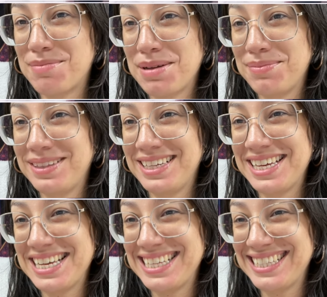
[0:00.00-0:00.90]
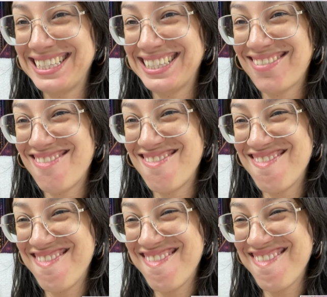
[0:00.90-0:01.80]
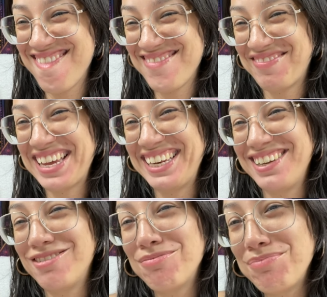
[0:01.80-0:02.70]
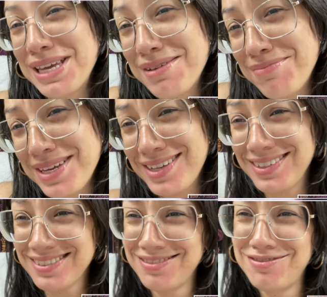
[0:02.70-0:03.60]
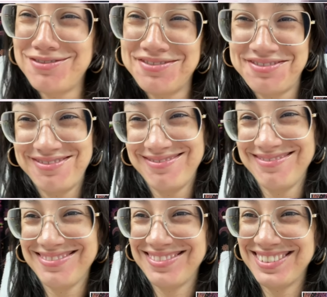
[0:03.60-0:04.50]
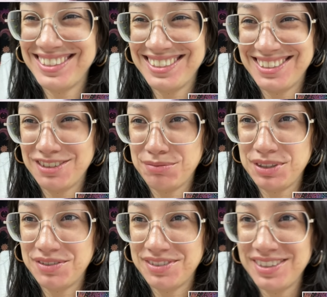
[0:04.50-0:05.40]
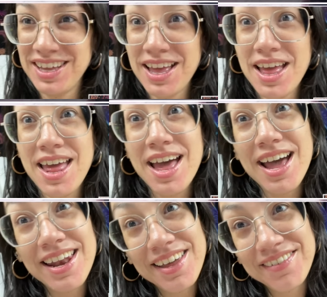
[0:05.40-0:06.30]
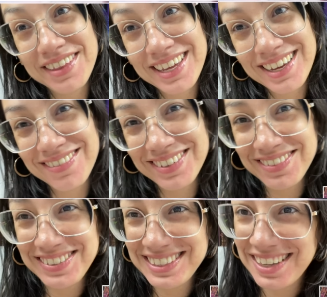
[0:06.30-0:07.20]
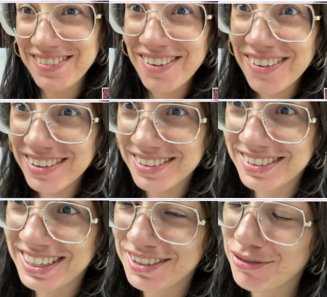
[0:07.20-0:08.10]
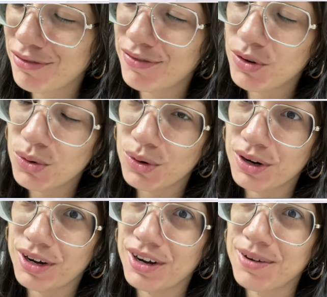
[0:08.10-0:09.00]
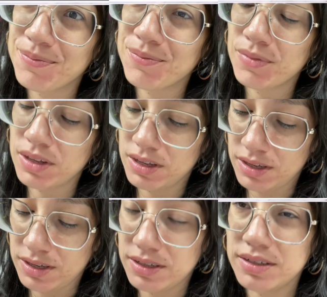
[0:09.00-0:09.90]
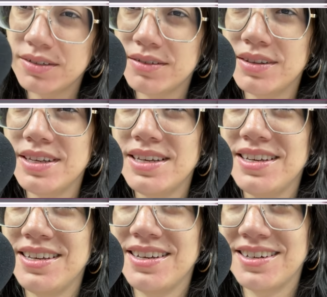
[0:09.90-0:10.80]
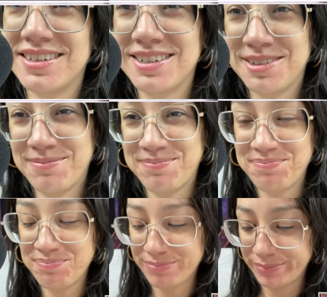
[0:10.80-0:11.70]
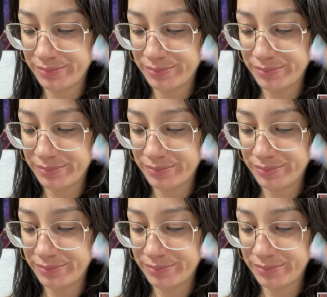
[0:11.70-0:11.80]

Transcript: my plants. Oh, my little babies. Mm. They're so beautiful. Enough of that. I'm going to be saving all of that for the um